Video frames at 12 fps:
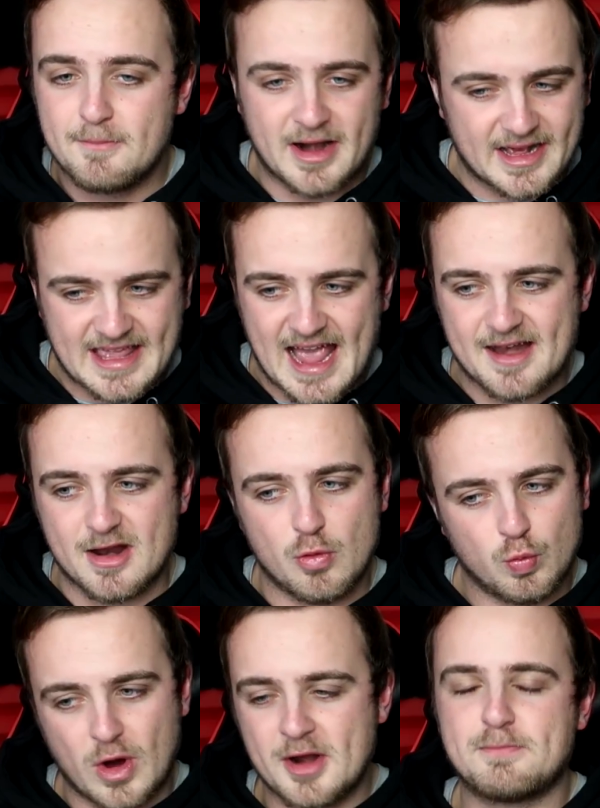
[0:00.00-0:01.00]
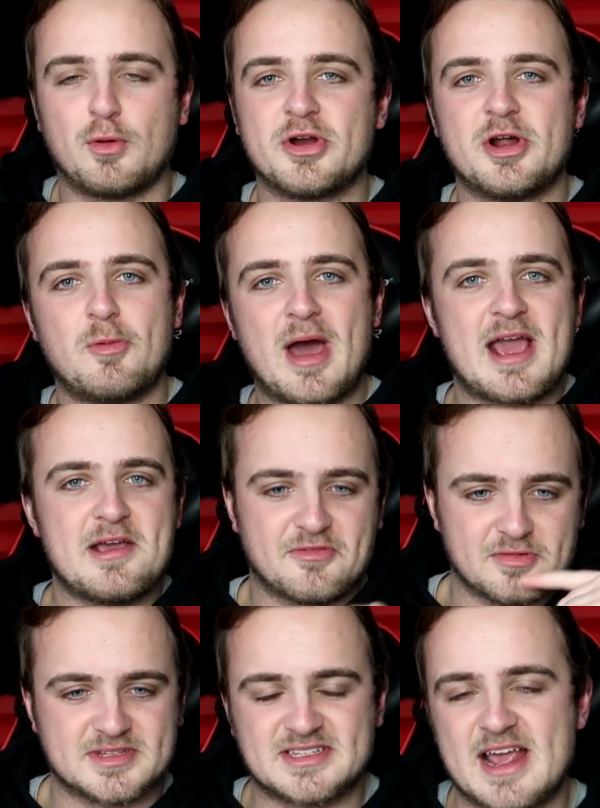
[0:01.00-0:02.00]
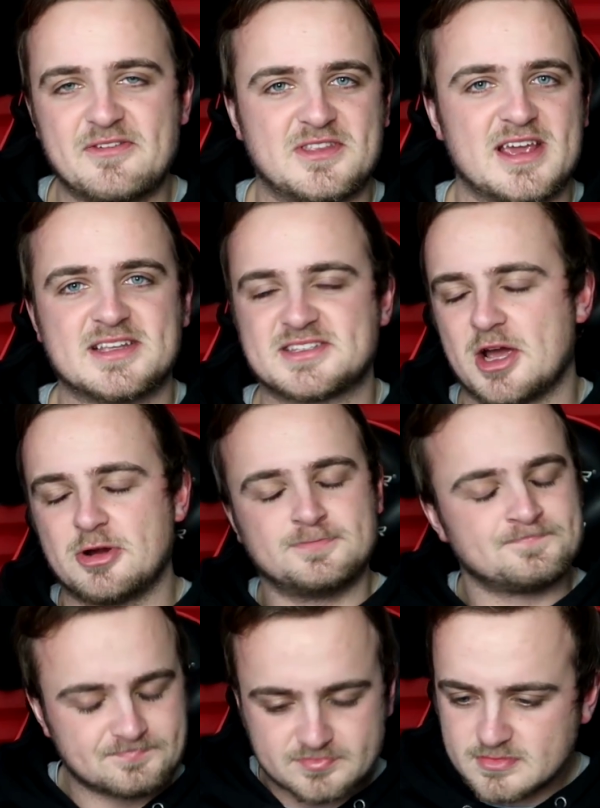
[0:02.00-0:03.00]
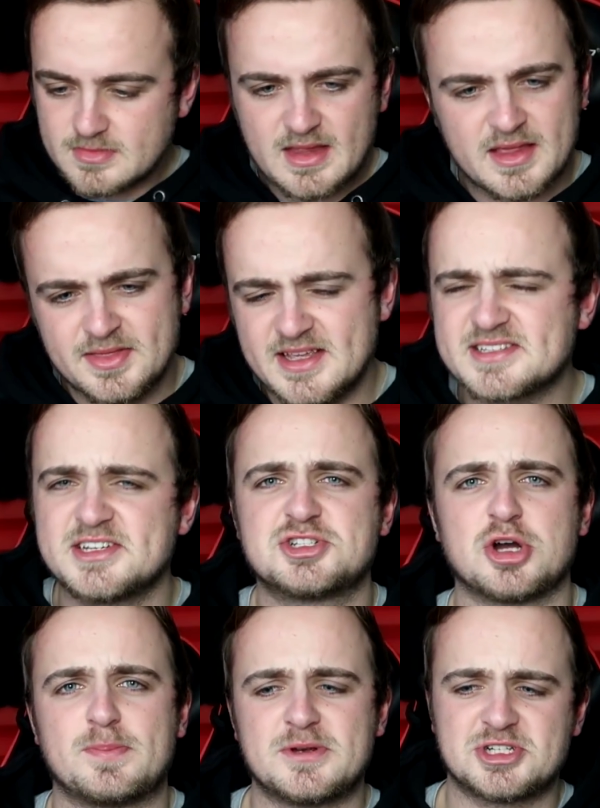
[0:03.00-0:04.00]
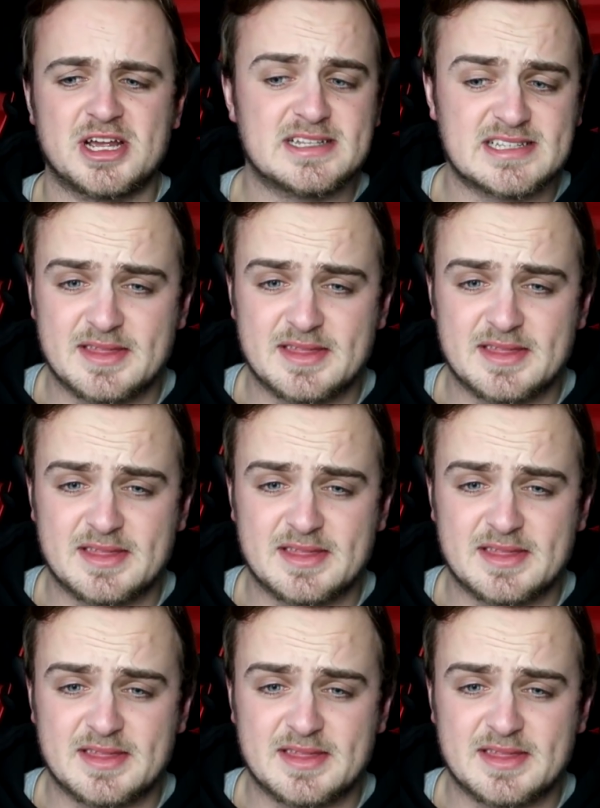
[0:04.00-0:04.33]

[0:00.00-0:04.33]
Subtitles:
But again, 1 point away from safety, so this could chop and change.